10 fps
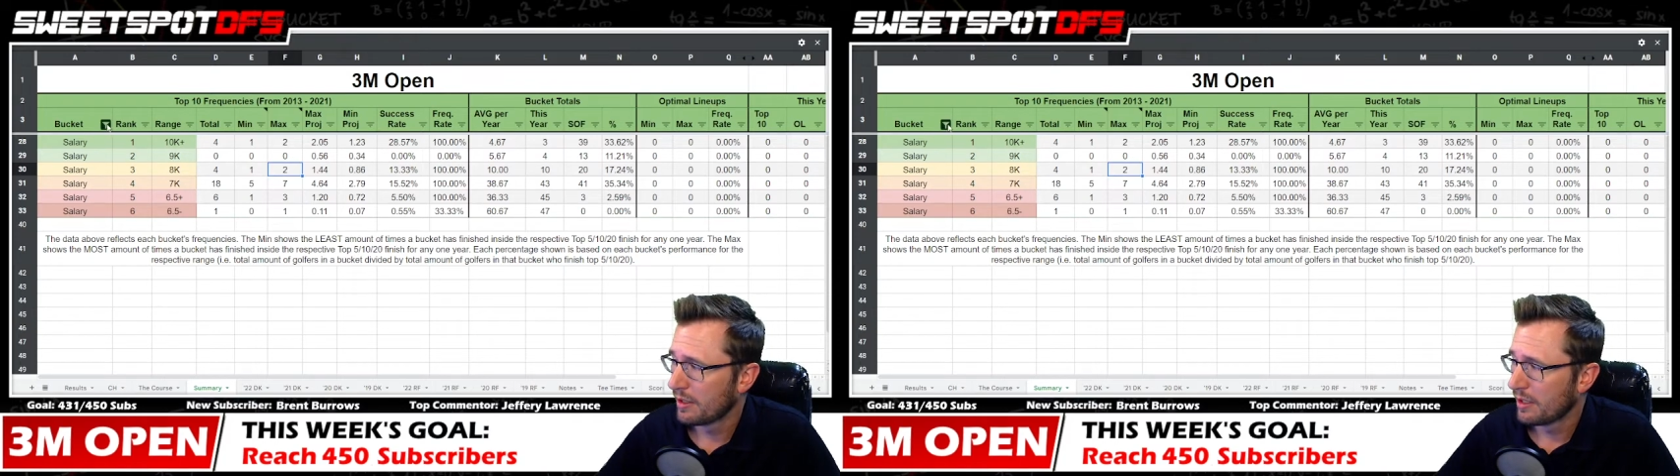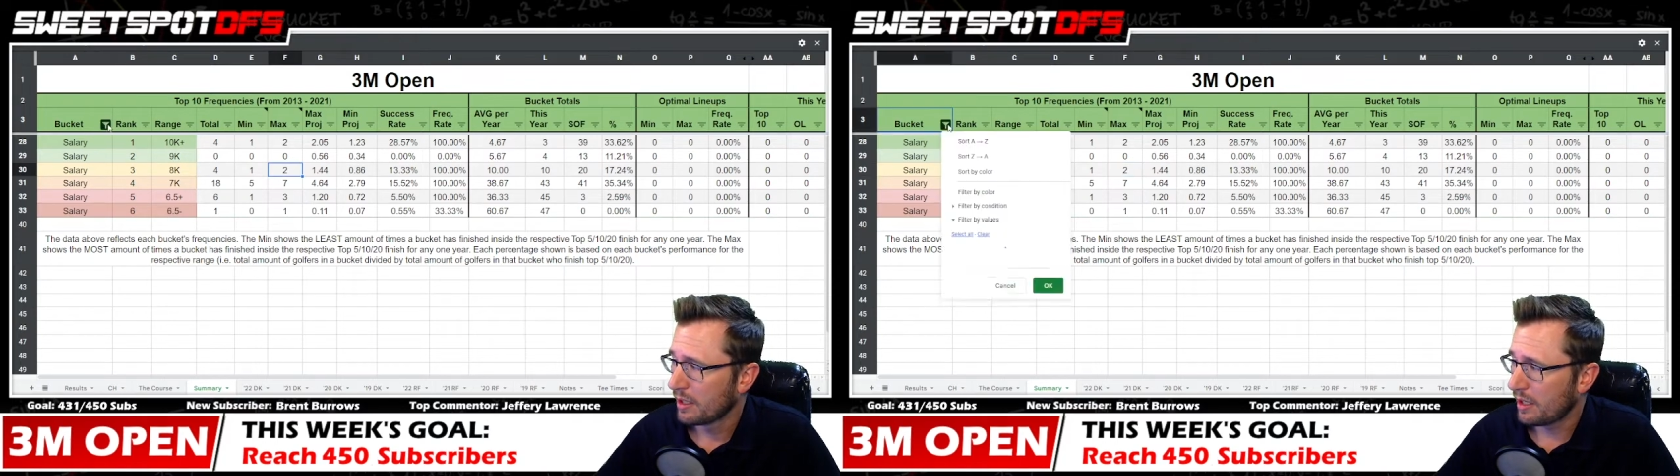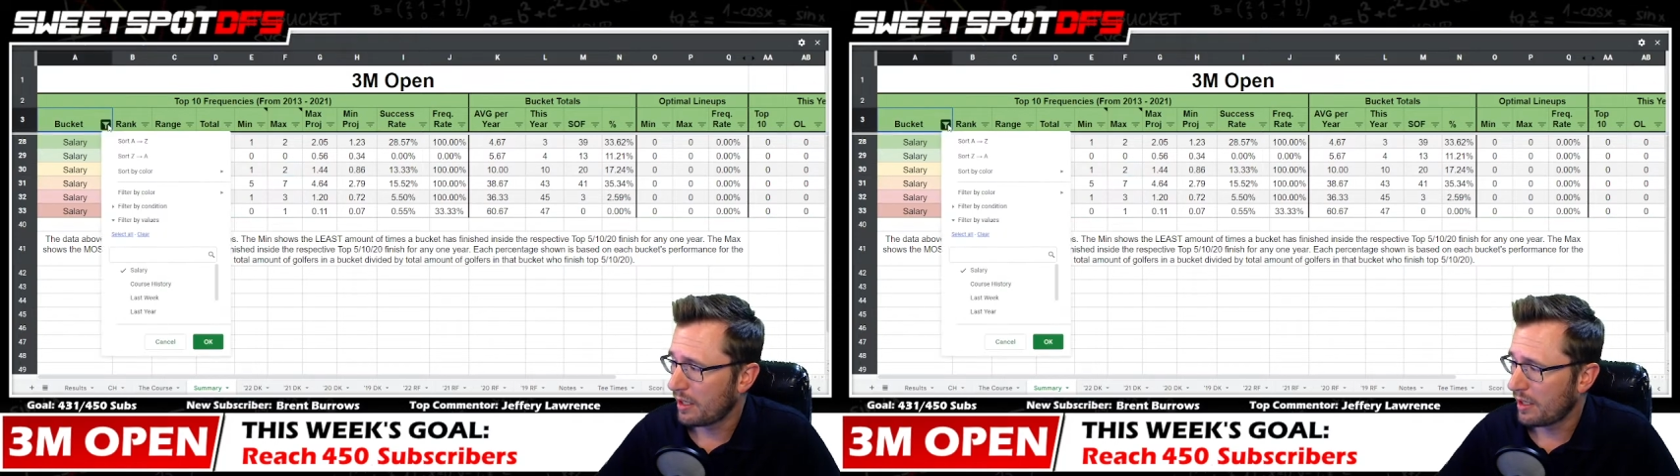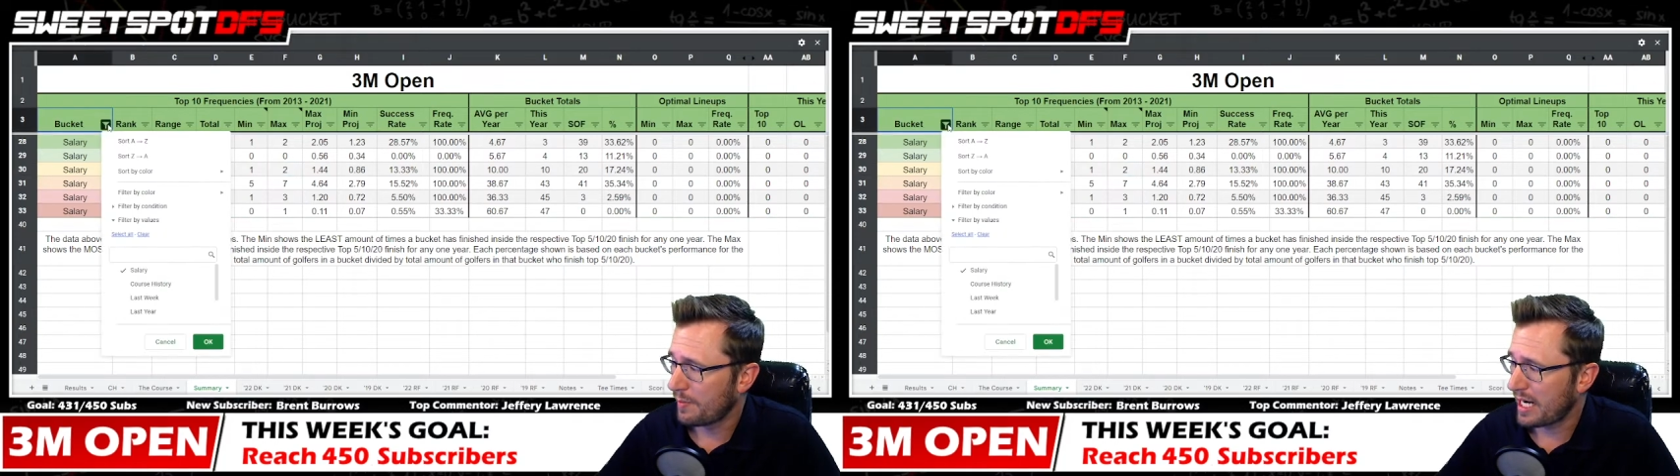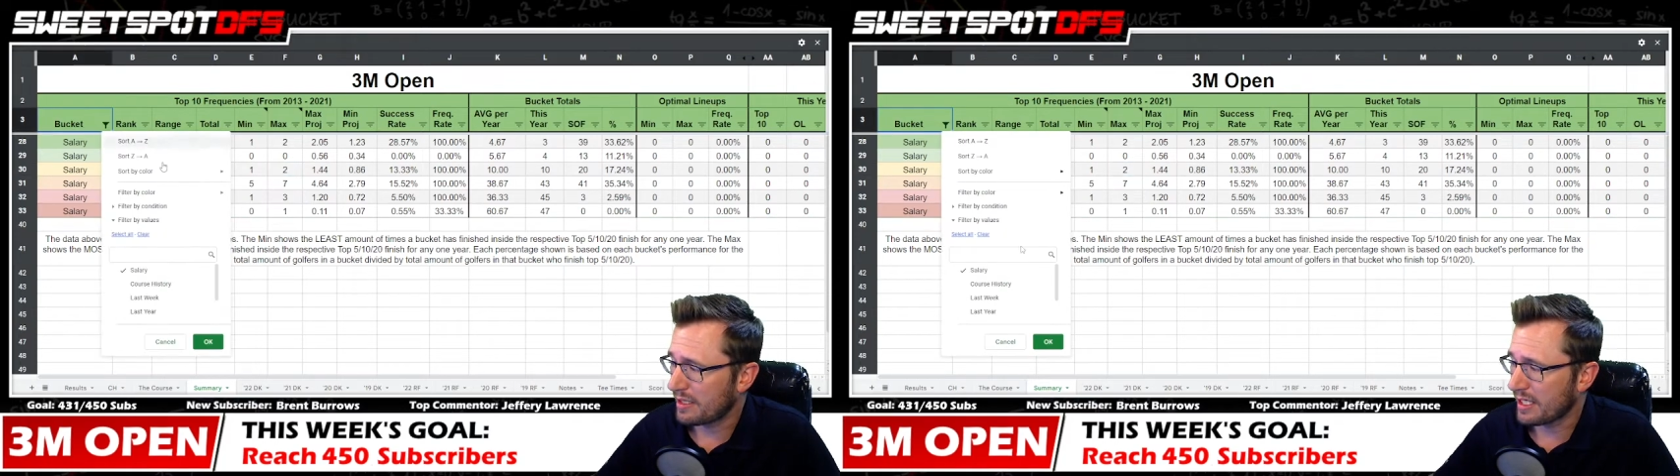Um,
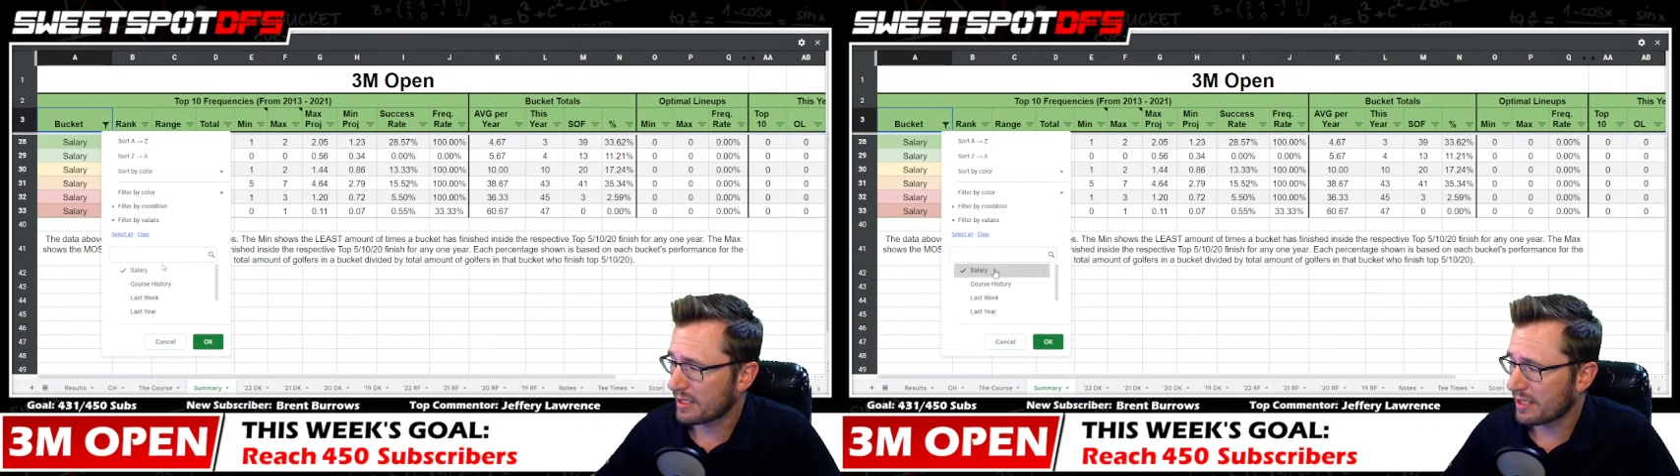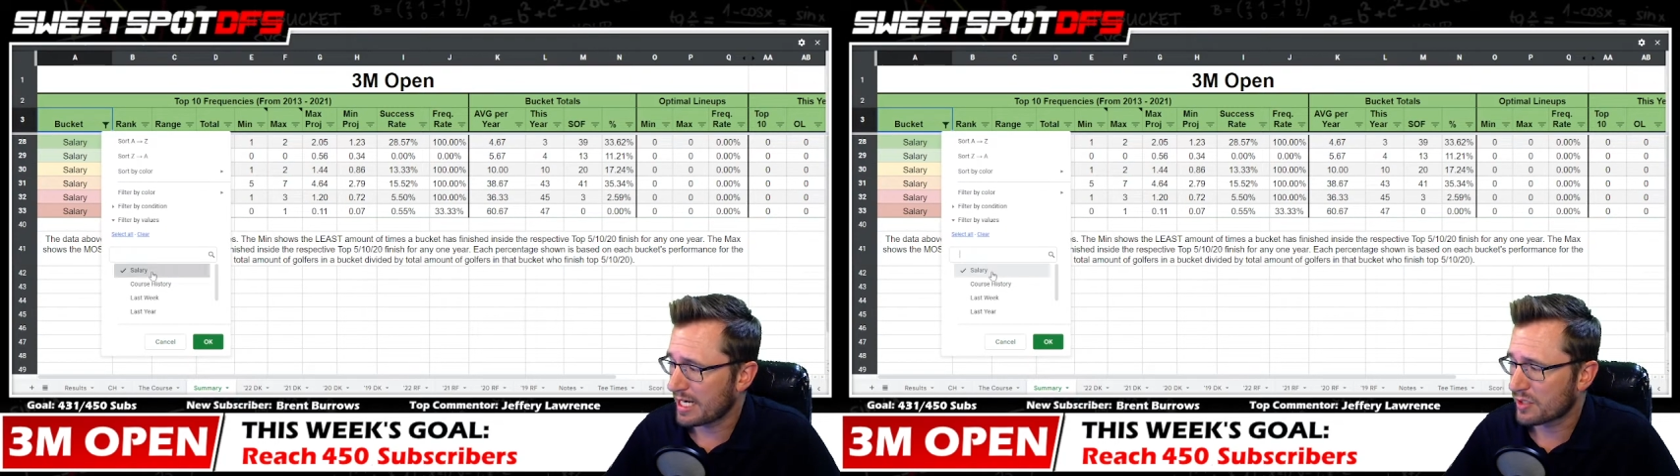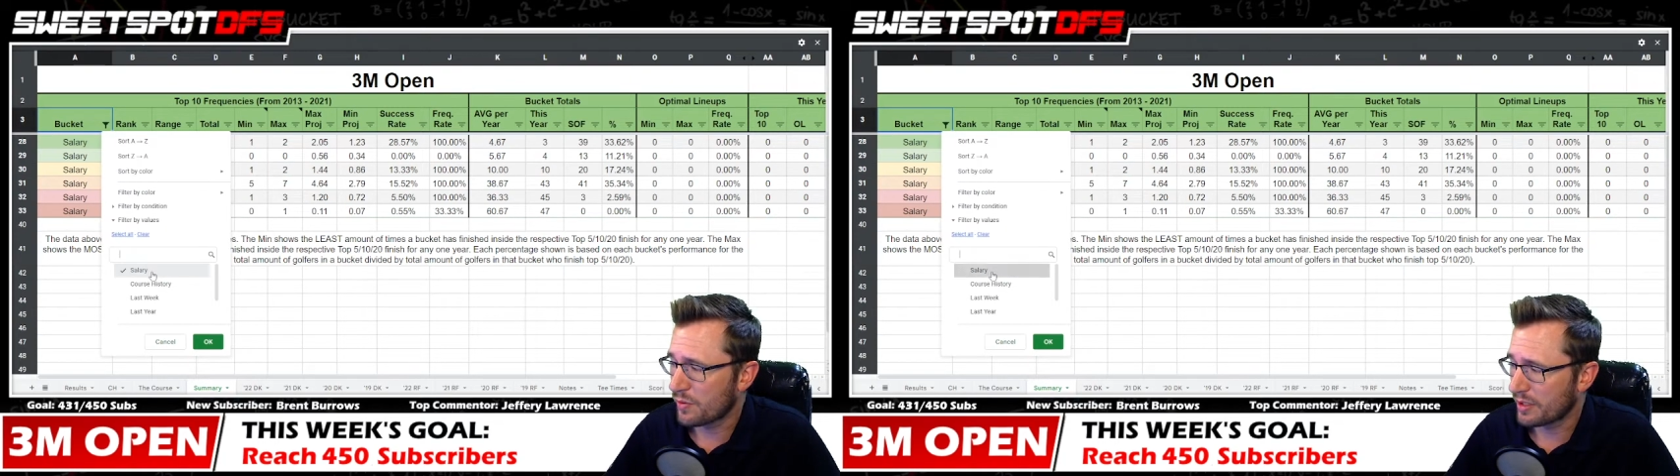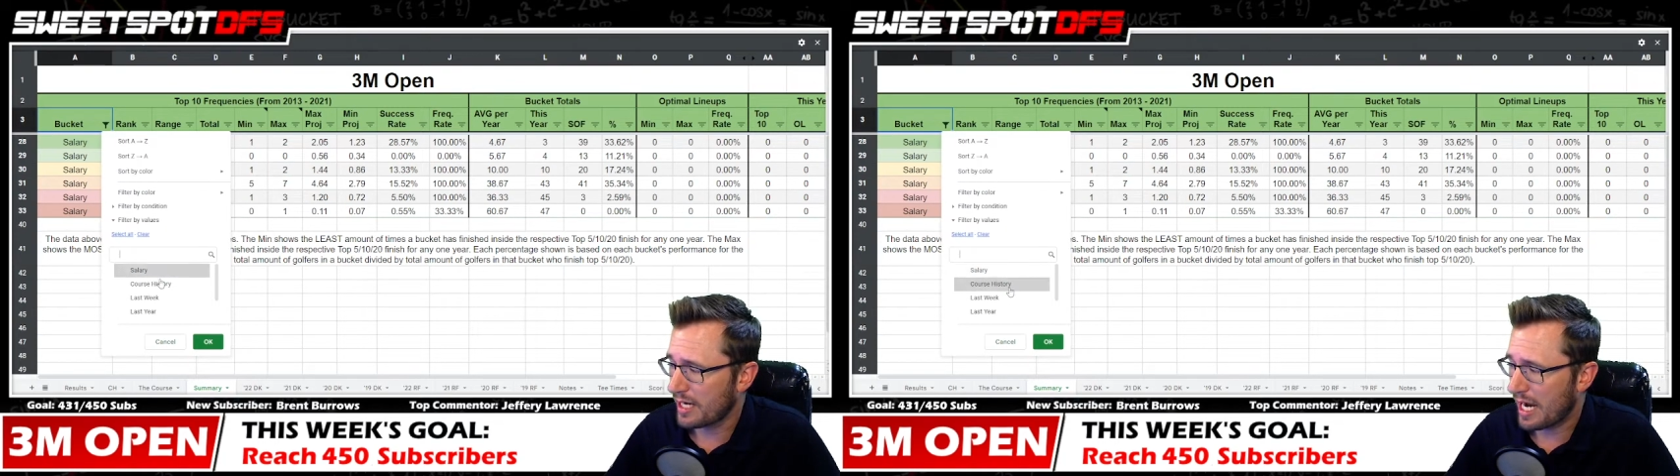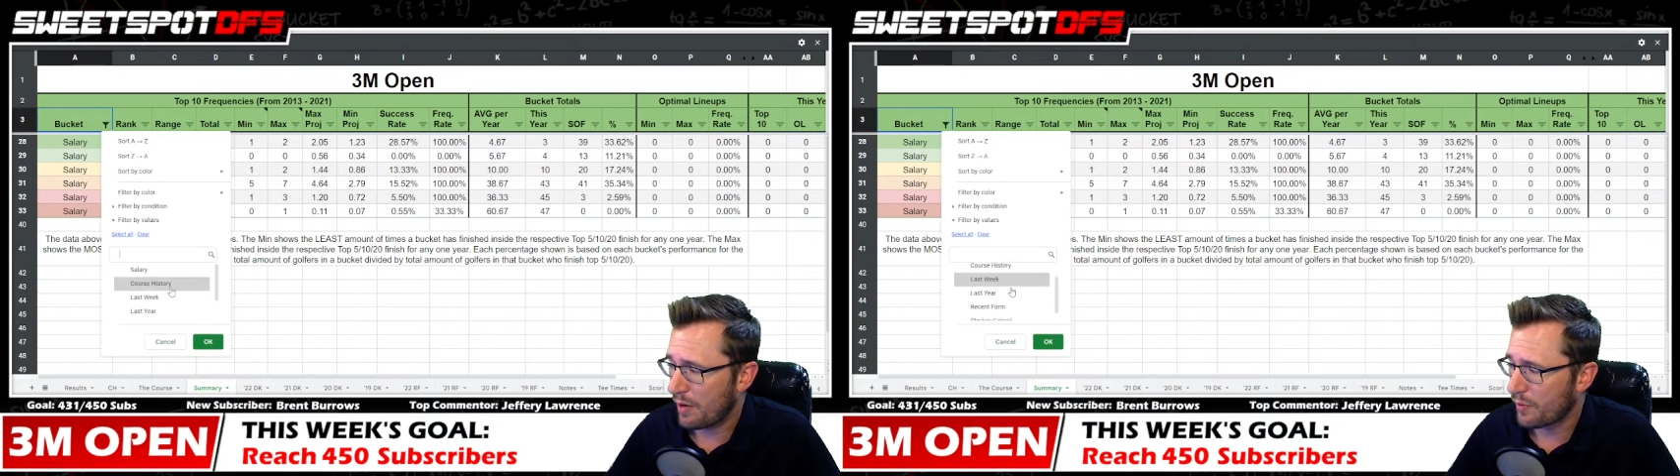I think the next one that
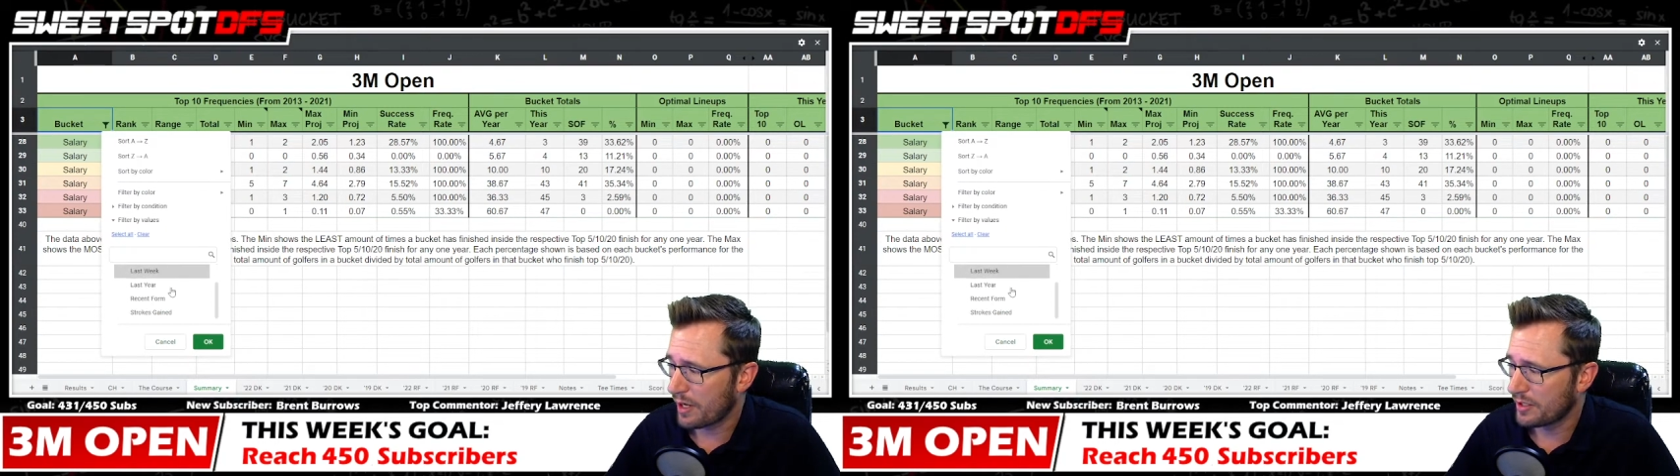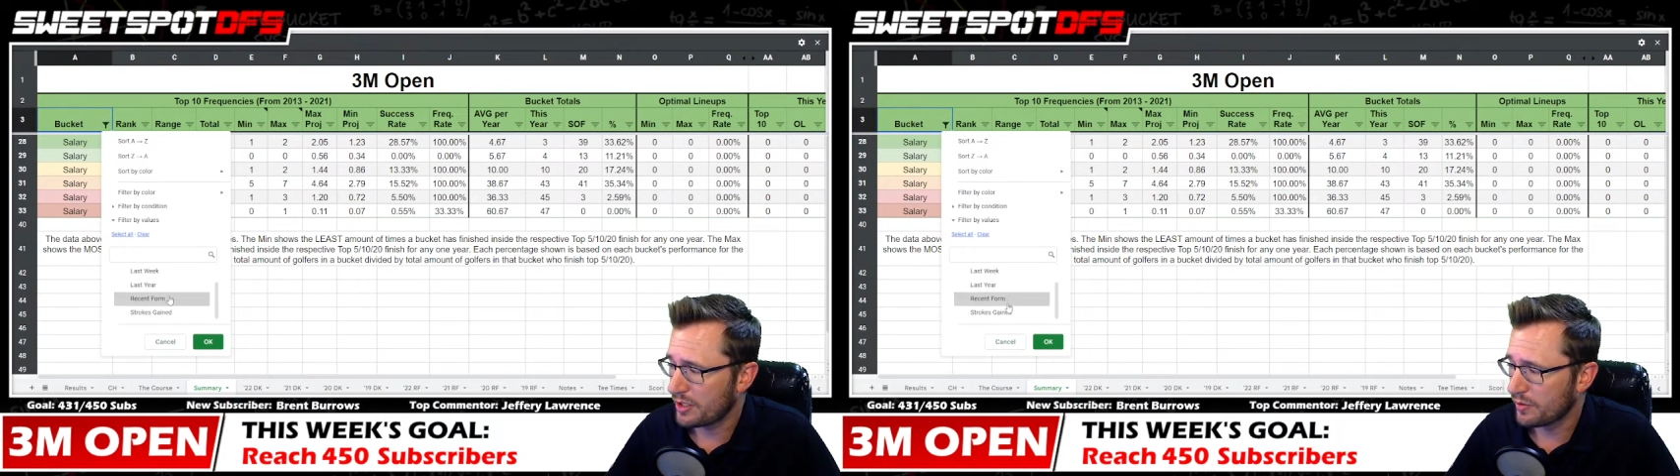I would want to do